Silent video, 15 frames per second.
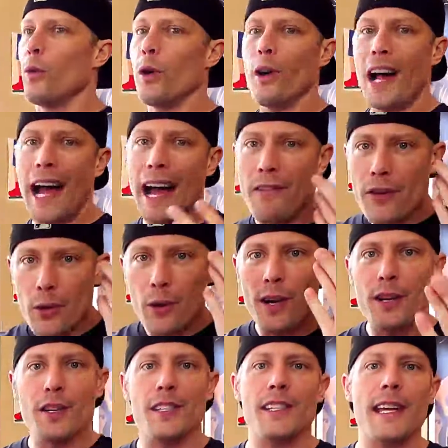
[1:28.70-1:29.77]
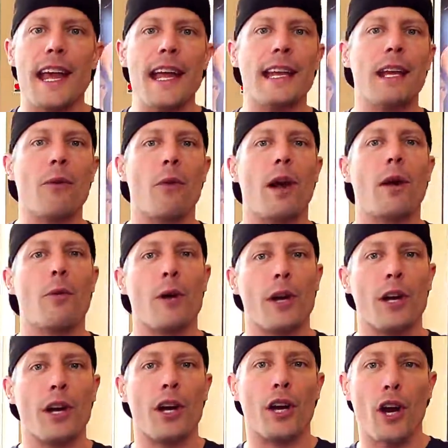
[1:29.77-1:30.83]
have you understanding where we're
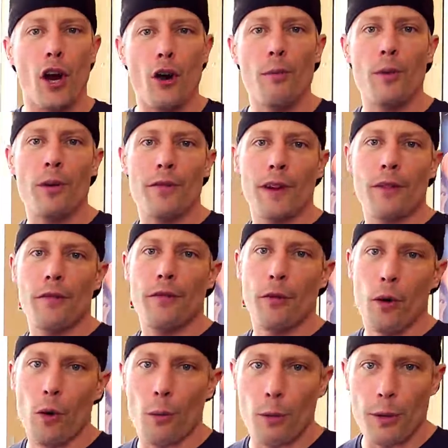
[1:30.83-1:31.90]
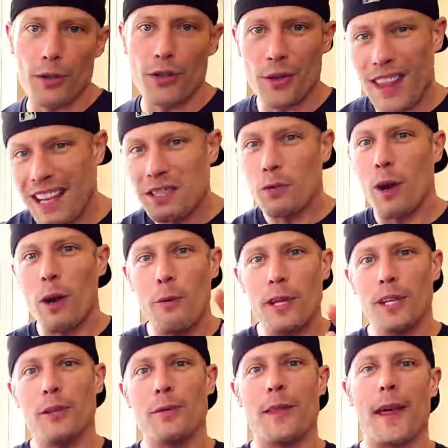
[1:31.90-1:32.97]
going to go moving forward. So that's why we
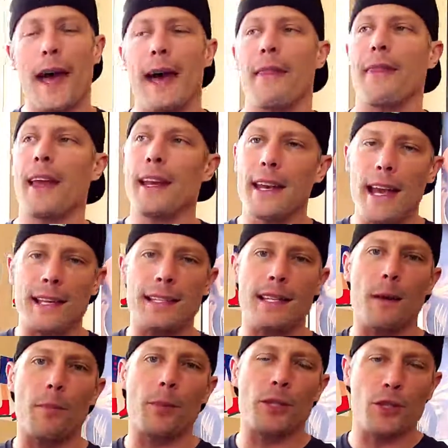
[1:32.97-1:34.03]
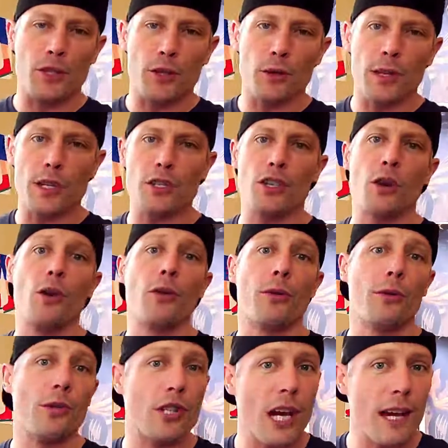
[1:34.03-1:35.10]
do that. Then next up, what you're doing is you're going
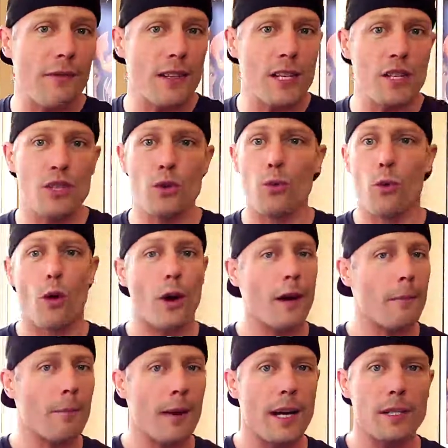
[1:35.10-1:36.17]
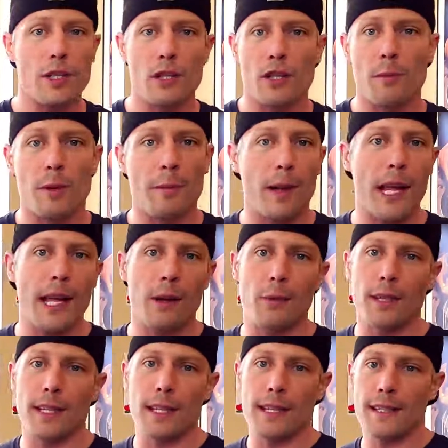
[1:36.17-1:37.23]
through JV Zoo Warrior Plus. You should be playing
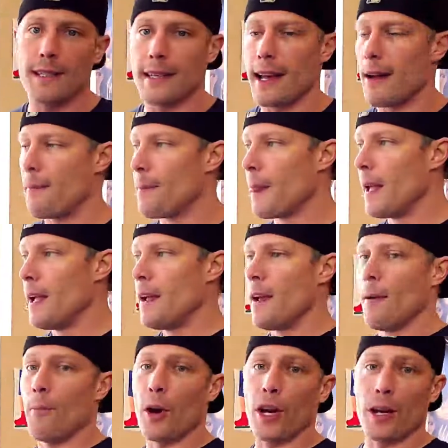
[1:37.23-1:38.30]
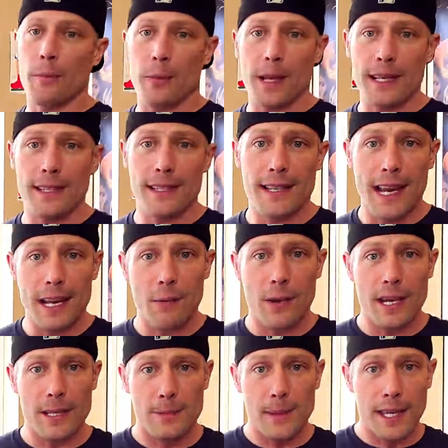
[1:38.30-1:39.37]
with these marketplaces
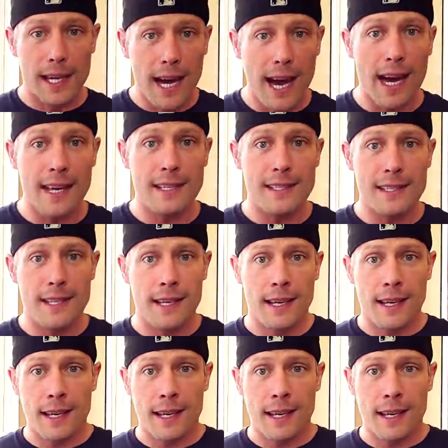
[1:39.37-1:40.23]
anyways, because